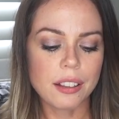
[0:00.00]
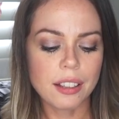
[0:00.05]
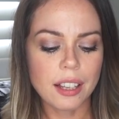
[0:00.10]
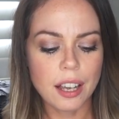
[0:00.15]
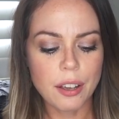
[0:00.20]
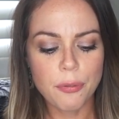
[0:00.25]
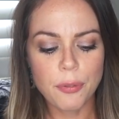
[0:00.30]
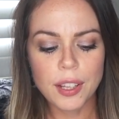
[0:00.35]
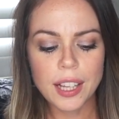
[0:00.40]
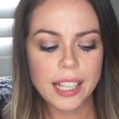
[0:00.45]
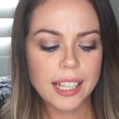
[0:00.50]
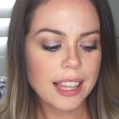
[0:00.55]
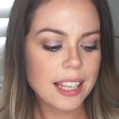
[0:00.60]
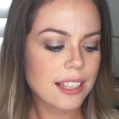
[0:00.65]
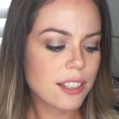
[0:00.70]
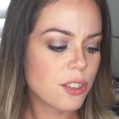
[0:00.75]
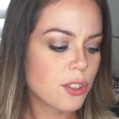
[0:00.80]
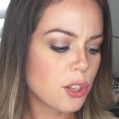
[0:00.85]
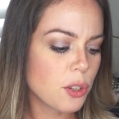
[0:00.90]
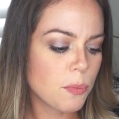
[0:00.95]
I feel like
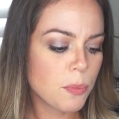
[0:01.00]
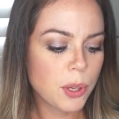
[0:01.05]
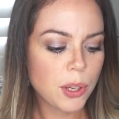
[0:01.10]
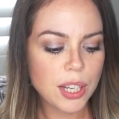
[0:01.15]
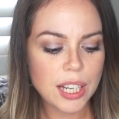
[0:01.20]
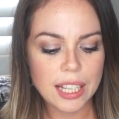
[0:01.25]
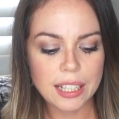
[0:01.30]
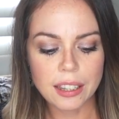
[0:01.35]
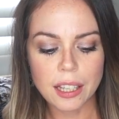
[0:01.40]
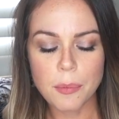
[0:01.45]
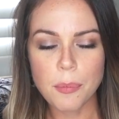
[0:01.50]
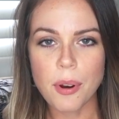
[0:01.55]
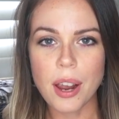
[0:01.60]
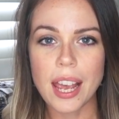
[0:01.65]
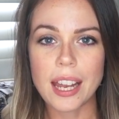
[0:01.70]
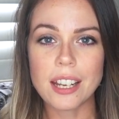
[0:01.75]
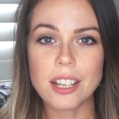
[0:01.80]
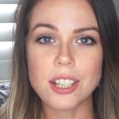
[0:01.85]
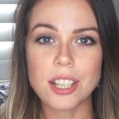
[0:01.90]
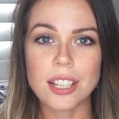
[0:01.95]
this new moon in Libra
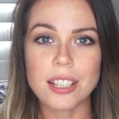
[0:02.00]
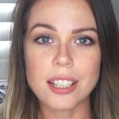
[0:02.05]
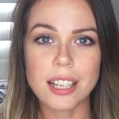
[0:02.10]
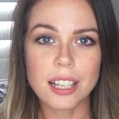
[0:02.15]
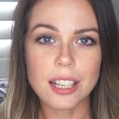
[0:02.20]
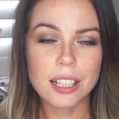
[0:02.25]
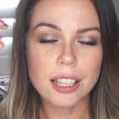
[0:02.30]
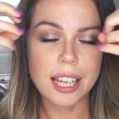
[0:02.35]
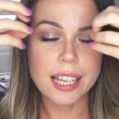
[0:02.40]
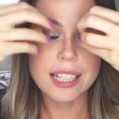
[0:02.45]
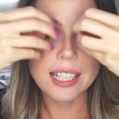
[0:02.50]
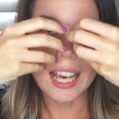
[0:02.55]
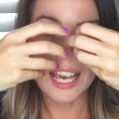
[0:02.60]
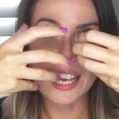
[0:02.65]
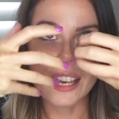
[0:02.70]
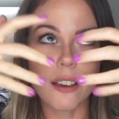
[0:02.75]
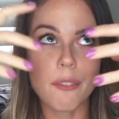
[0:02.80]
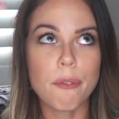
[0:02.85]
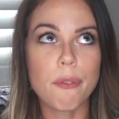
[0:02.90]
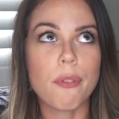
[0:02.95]
energy is gonna like
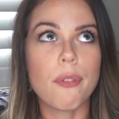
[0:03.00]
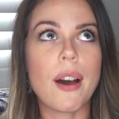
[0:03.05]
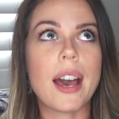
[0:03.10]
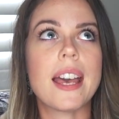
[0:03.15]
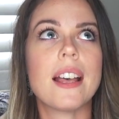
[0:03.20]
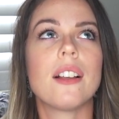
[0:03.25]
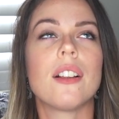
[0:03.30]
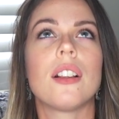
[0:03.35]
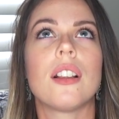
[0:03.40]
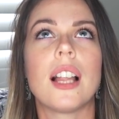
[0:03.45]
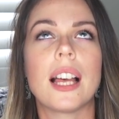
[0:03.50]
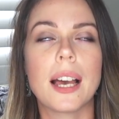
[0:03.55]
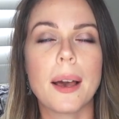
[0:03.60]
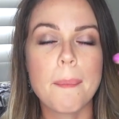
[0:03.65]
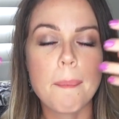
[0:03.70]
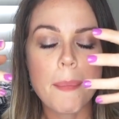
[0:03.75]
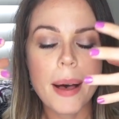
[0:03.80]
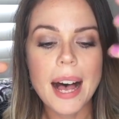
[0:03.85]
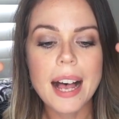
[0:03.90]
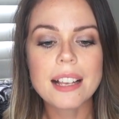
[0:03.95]
take a veil, like a
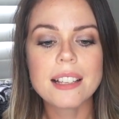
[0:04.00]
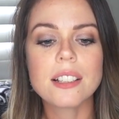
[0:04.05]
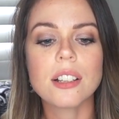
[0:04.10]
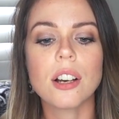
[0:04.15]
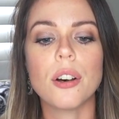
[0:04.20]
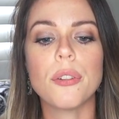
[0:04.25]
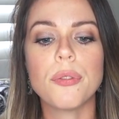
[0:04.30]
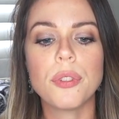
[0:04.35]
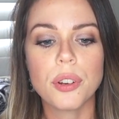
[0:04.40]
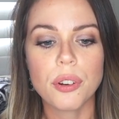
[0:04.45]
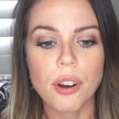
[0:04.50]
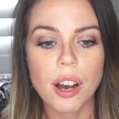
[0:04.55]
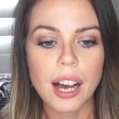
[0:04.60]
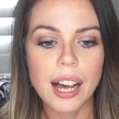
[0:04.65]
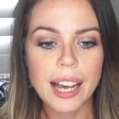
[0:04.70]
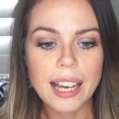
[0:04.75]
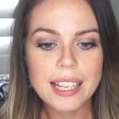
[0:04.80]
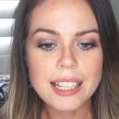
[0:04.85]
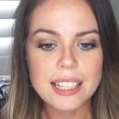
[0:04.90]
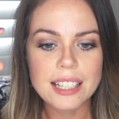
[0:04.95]
mask off your
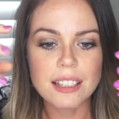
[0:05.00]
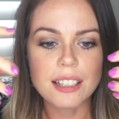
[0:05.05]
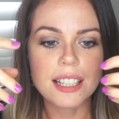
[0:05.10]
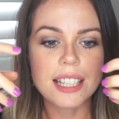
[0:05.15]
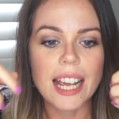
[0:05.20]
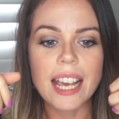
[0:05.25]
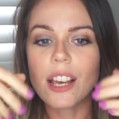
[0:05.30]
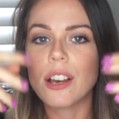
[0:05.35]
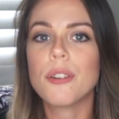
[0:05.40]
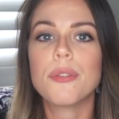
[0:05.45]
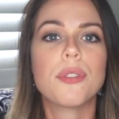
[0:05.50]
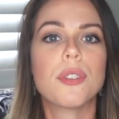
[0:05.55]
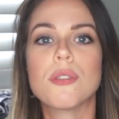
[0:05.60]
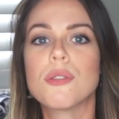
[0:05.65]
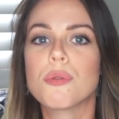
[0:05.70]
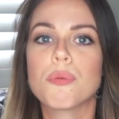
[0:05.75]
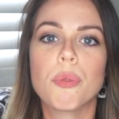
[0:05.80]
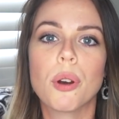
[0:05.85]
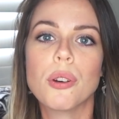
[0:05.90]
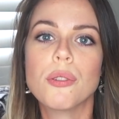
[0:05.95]
eyes, and take off
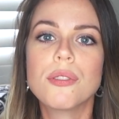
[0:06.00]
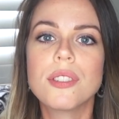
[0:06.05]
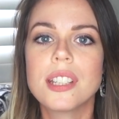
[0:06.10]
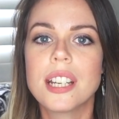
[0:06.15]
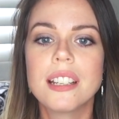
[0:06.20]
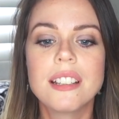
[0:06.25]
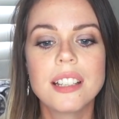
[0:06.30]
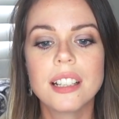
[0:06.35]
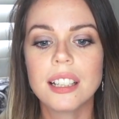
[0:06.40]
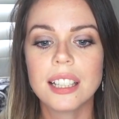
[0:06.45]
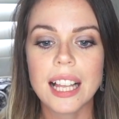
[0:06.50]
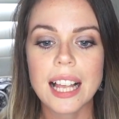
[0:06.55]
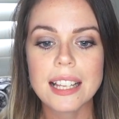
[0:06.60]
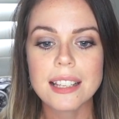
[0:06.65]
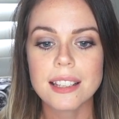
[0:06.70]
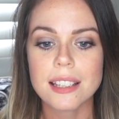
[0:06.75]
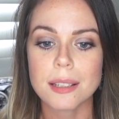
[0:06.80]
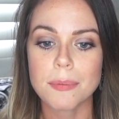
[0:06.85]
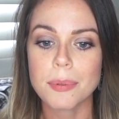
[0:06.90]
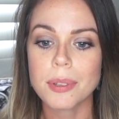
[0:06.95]
those rose-tinted
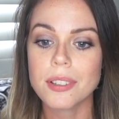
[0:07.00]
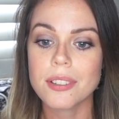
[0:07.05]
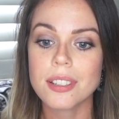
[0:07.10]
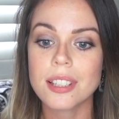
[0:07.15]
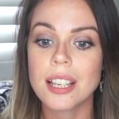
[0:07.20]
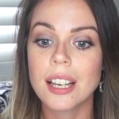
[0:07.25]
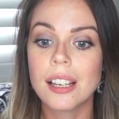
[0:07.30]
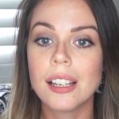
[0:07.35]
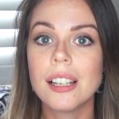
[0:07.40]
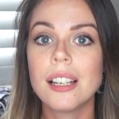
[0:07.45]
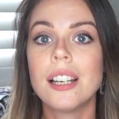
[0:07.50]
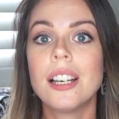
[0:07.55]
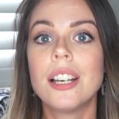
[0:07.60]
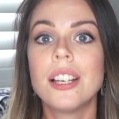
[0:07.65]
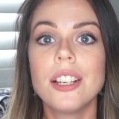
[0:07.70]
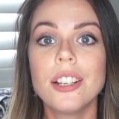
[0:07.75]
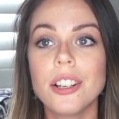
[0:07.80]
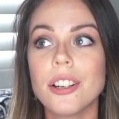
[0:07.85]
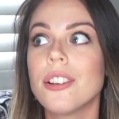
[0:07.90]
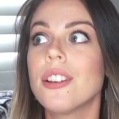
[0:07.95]
glasses, because,
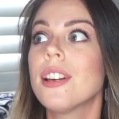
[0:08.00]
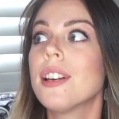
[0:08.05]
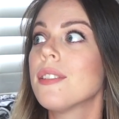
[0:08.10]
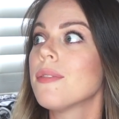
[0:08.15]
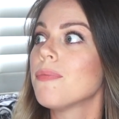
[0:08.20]
you know,